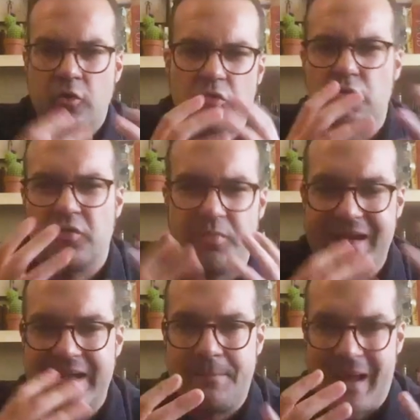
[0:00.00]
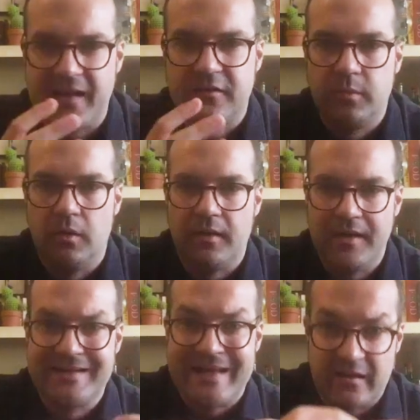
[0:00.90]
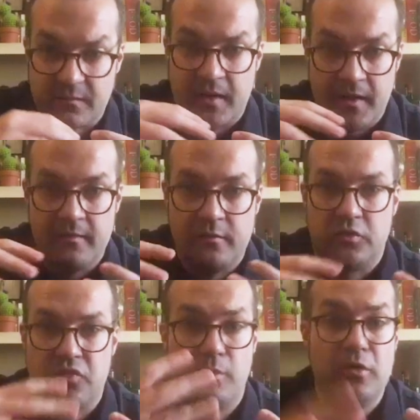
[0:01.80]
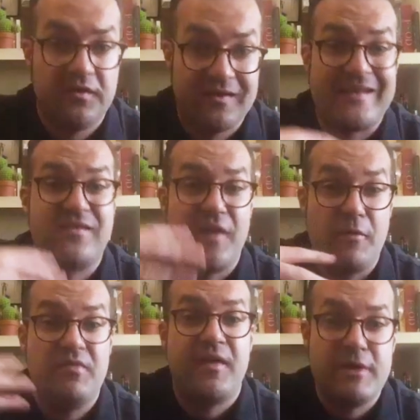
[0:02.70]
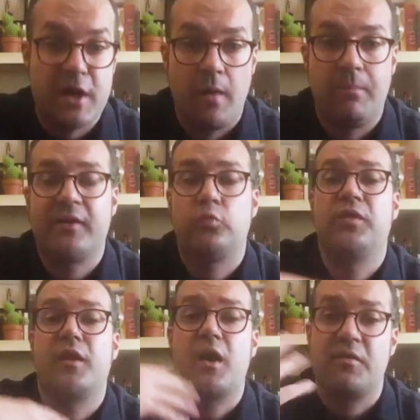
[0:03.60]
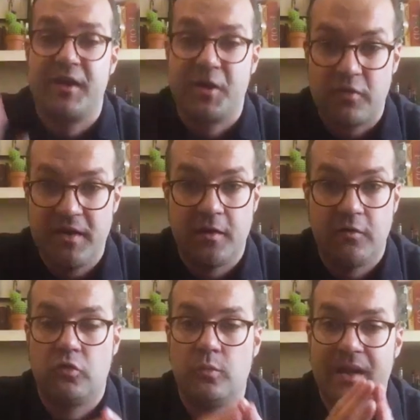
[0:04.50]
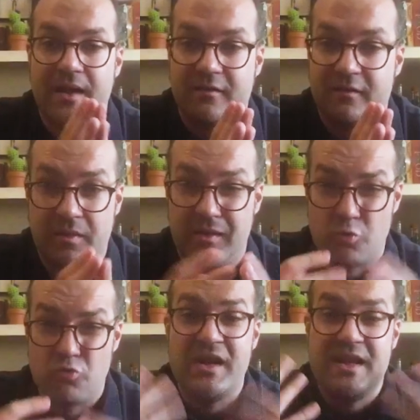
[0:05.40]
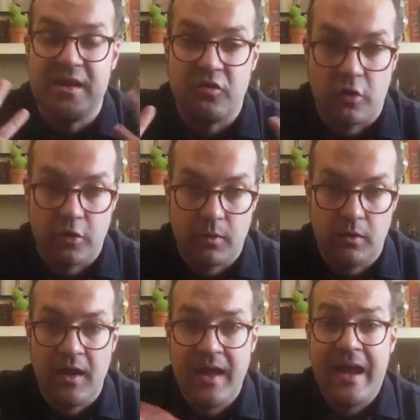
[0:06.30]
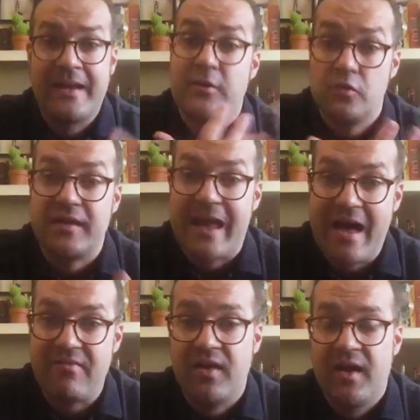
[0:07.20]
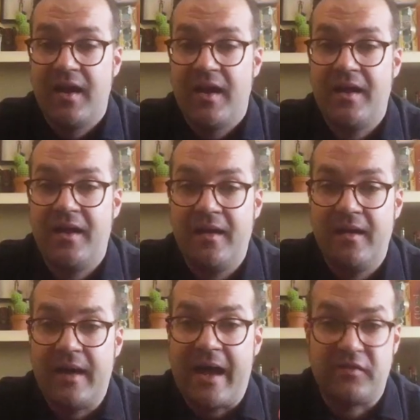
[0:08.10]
to sort of make it palatable. It gets, uh, those formulas get very, very complex with a lot of ingredients to make it something really enjoyable that you can have uh, as